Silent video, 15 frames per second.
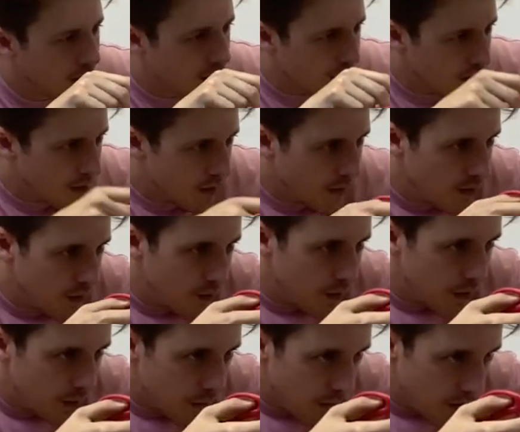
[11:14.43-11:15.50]
there's too many
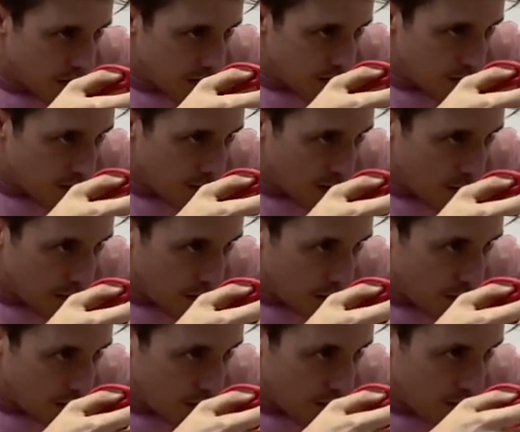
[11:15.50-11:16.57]
branches coming off
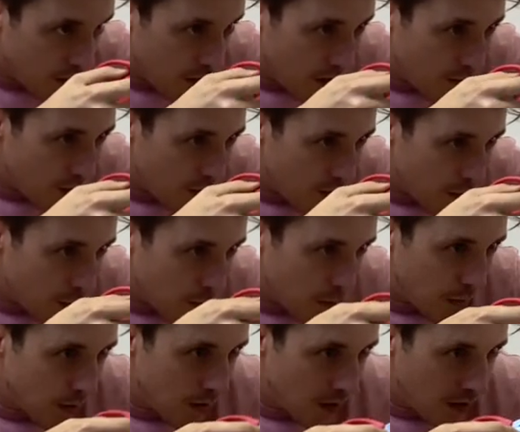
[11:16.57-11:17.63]
the same
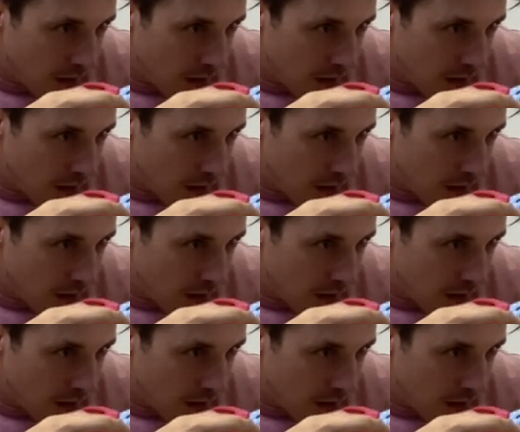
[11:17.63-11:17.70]
spot.